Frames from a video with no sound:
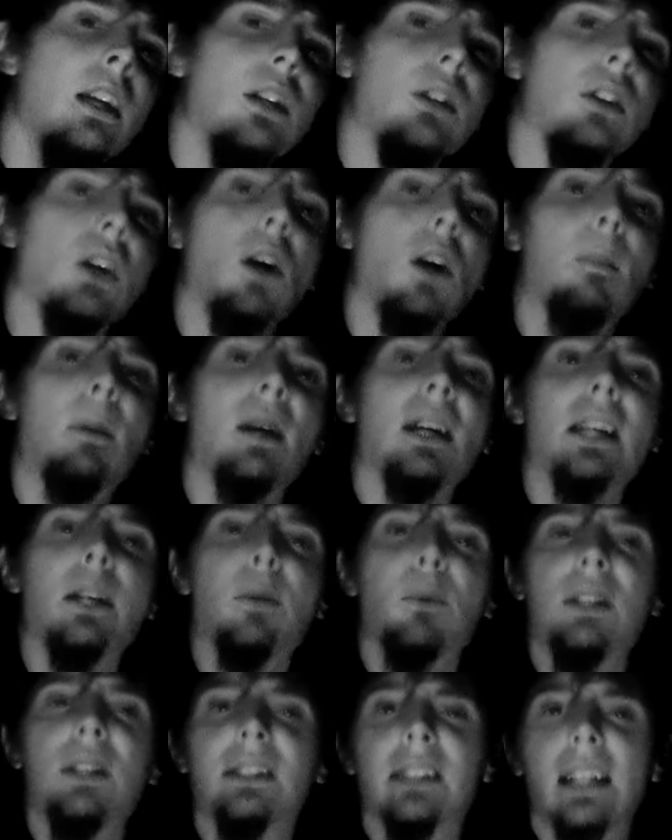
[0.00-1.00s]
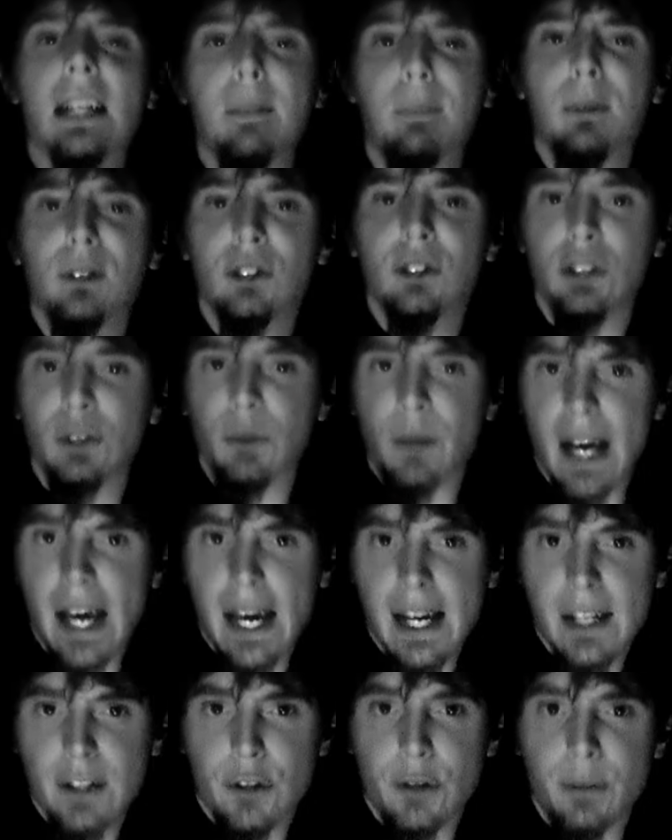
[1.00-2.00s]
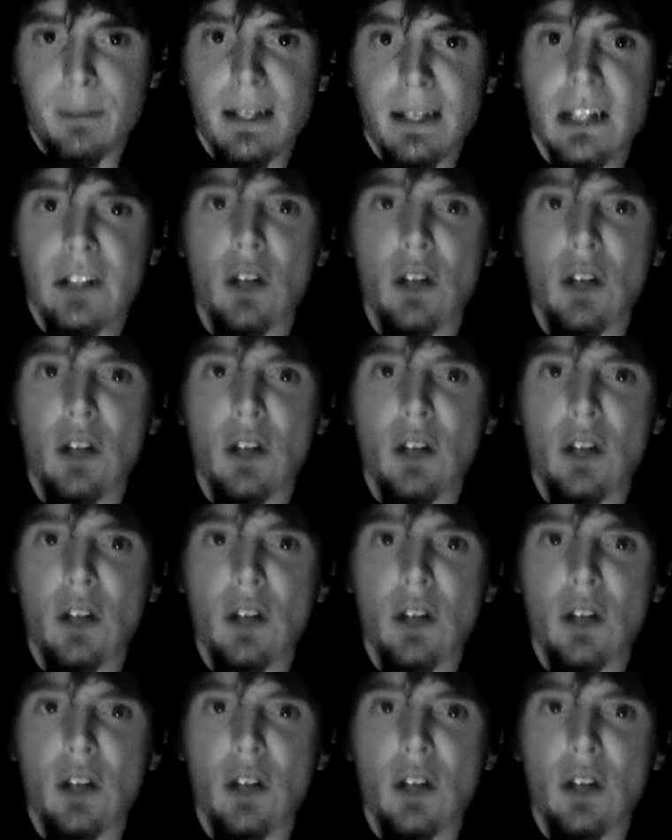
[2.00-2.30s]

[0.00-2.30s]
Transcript: Nobody was able to handle me.